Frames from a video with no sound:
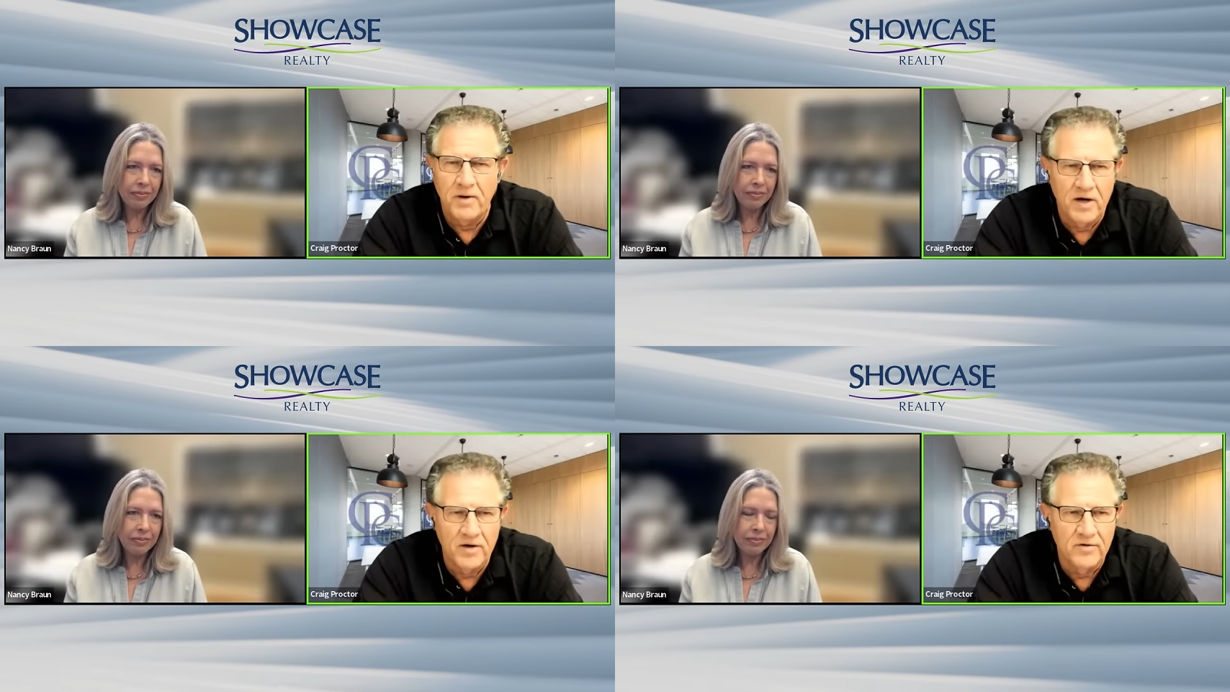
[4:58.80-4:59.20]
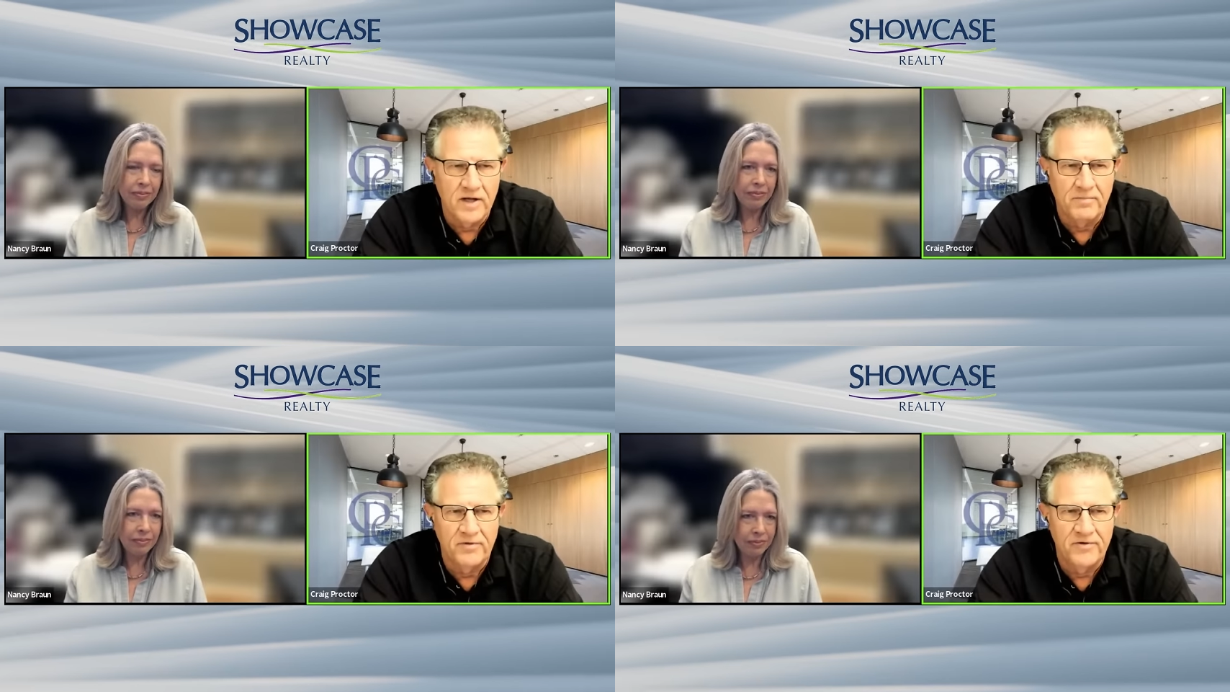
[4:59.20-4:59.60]
Speaker 1: partnered
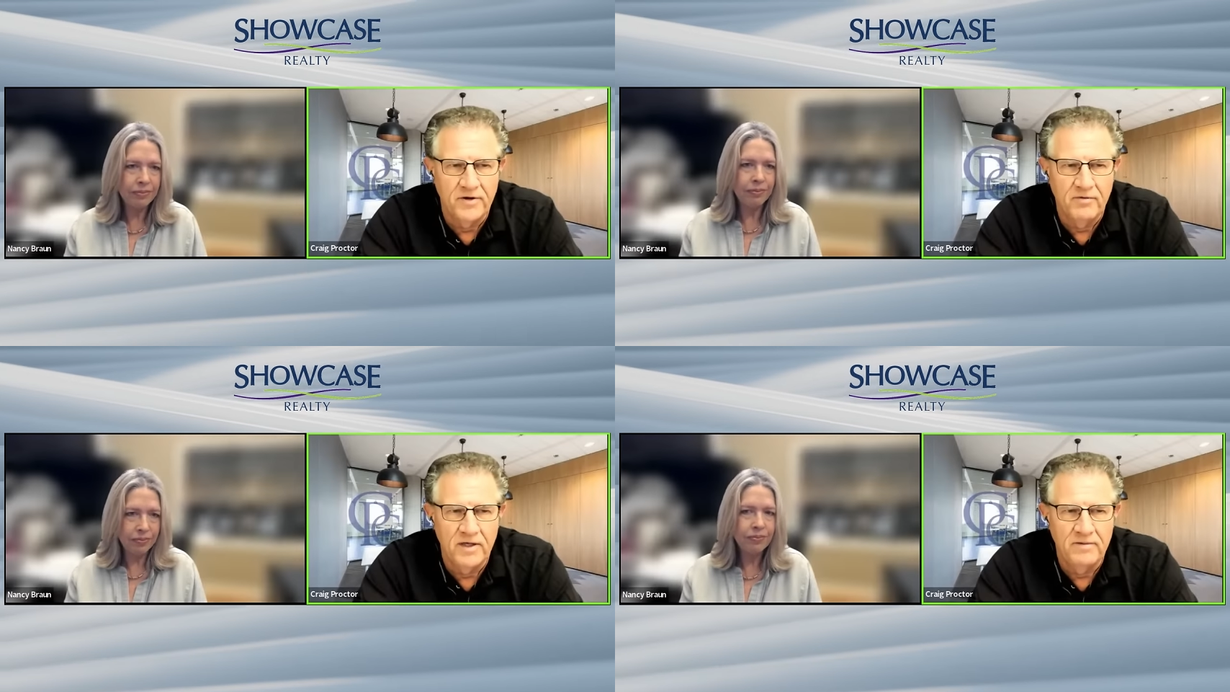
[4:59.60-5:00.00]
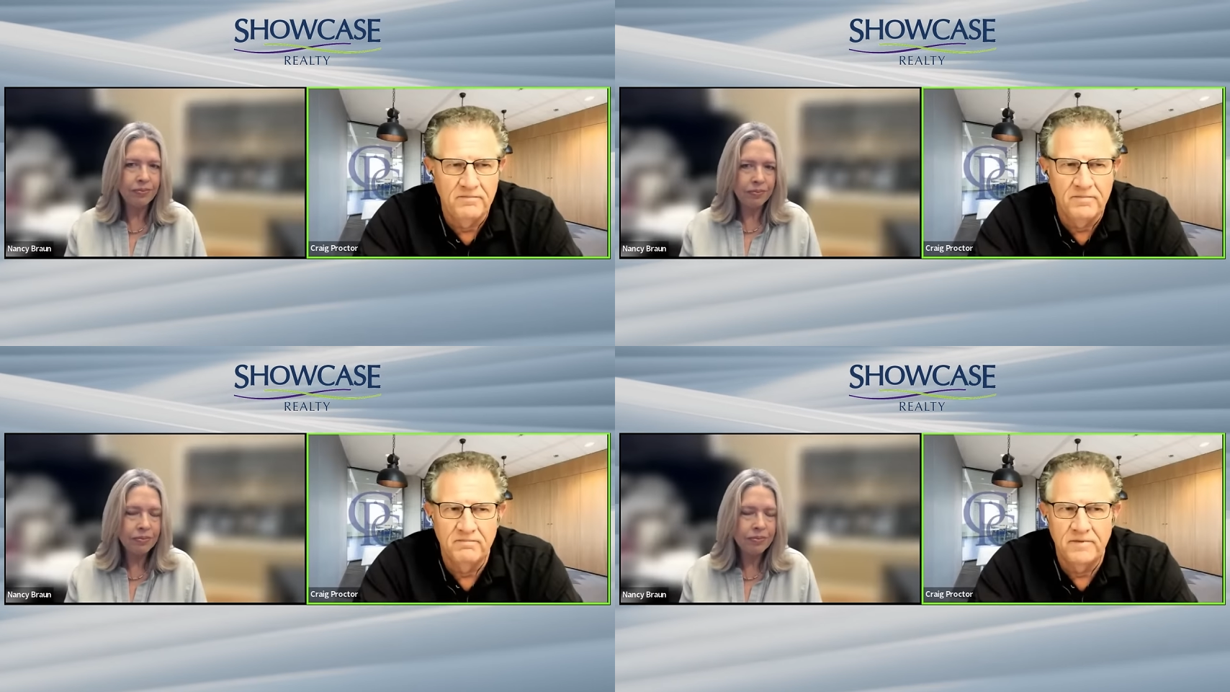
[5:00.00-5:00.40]
up with you
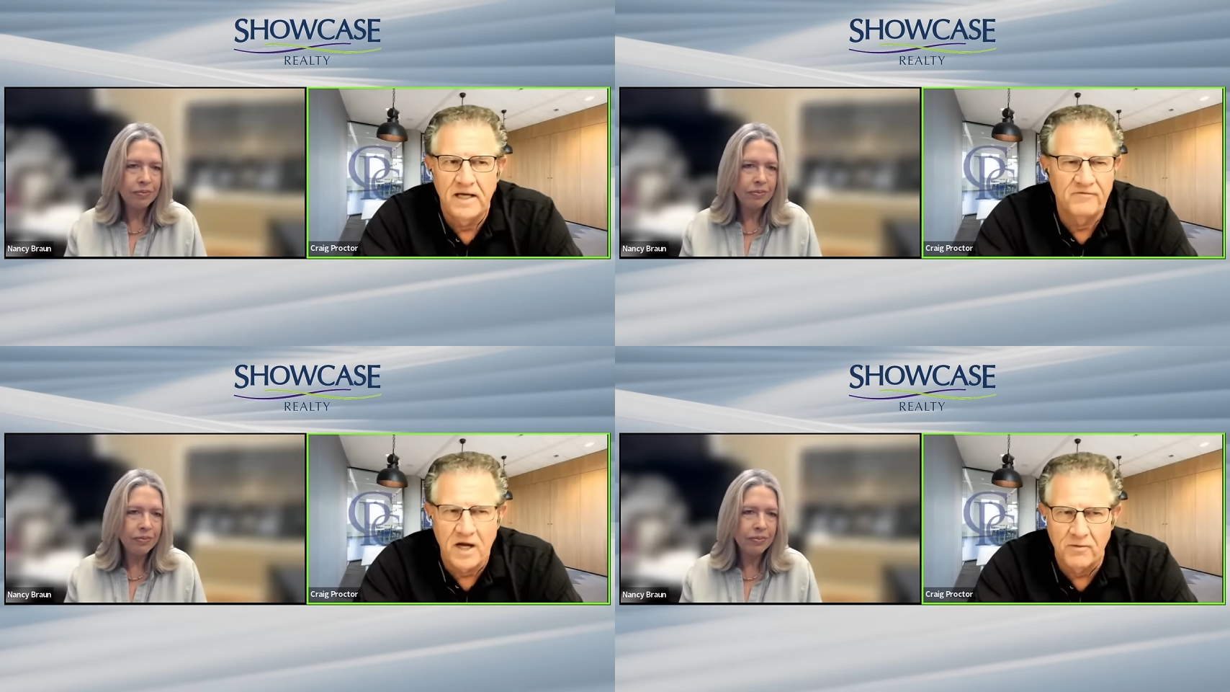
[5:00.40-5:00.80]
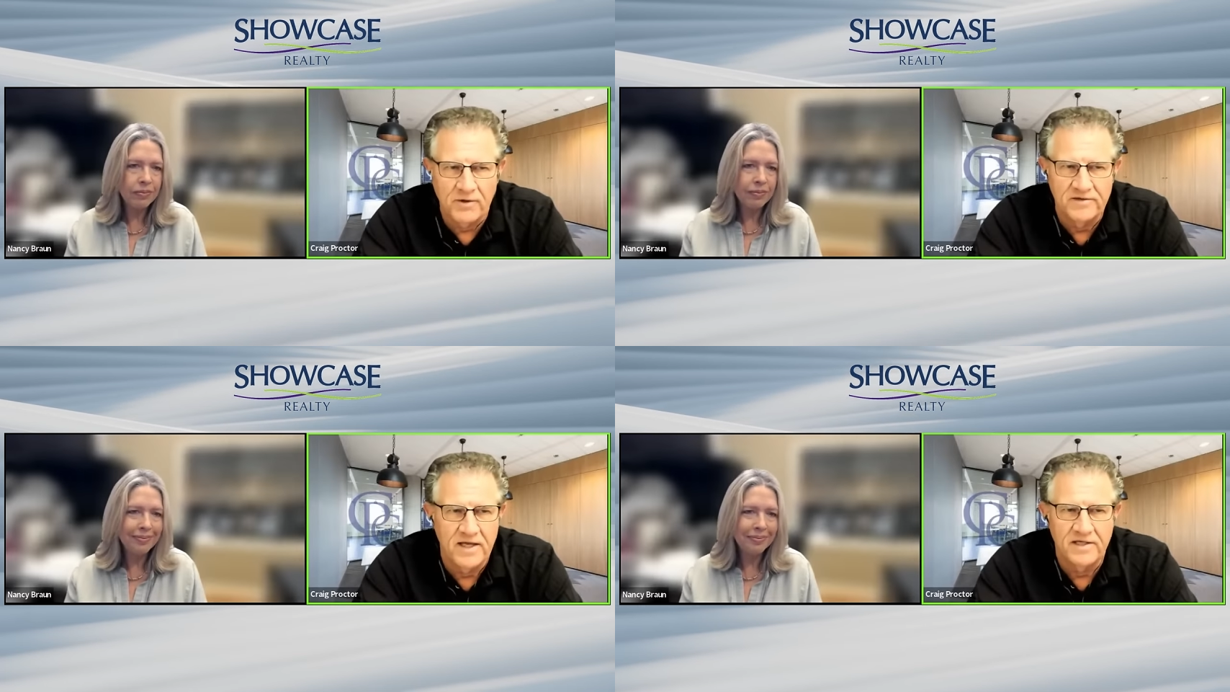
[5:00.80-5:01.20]
and I've got what
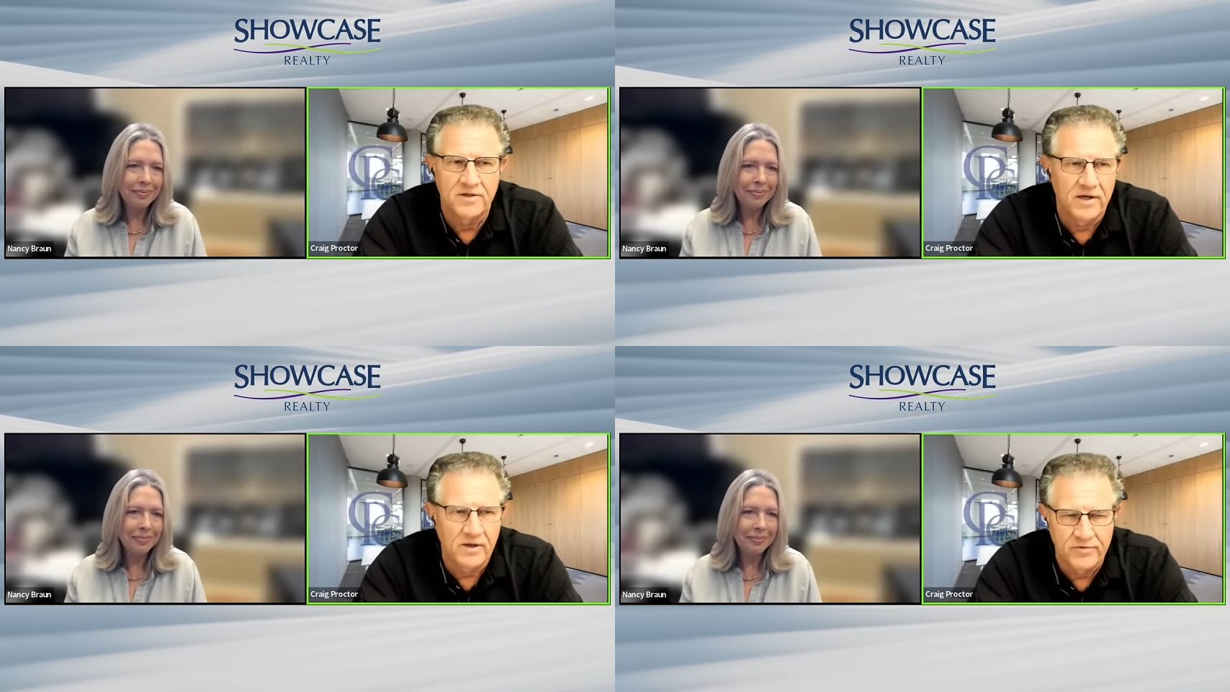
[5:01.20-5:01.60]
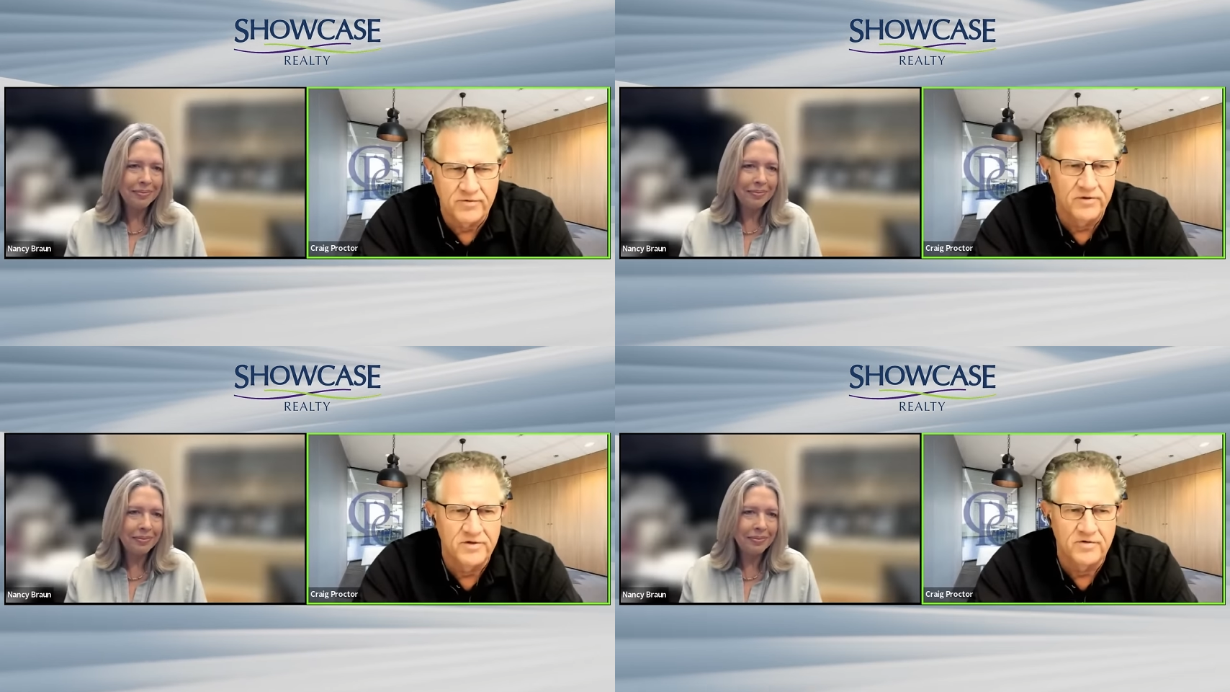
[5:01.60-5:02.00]
it takes and I go
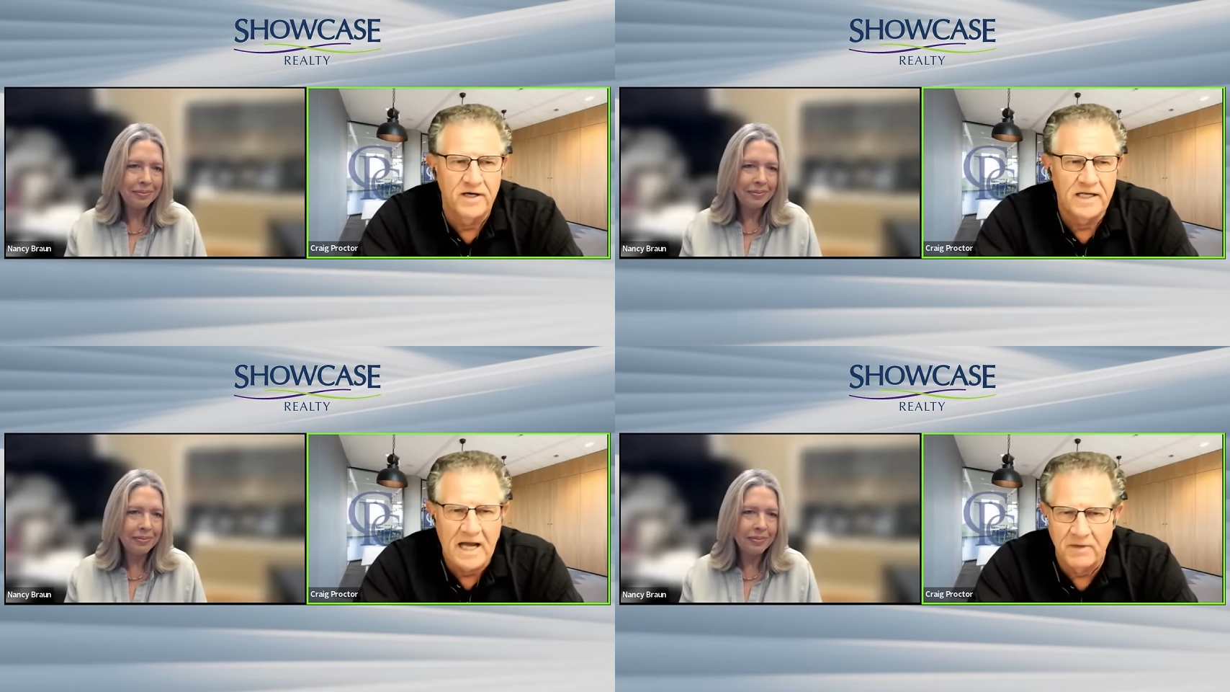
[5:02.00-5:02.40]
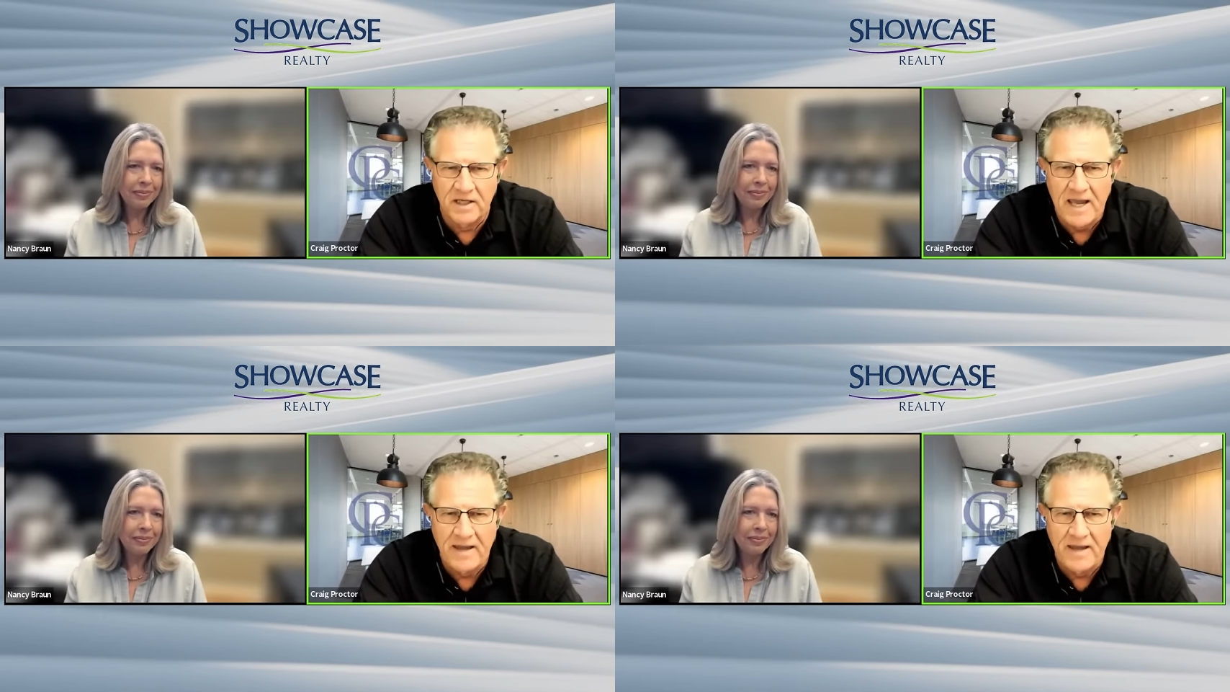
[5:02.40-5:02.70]
through all the training, I'm uh,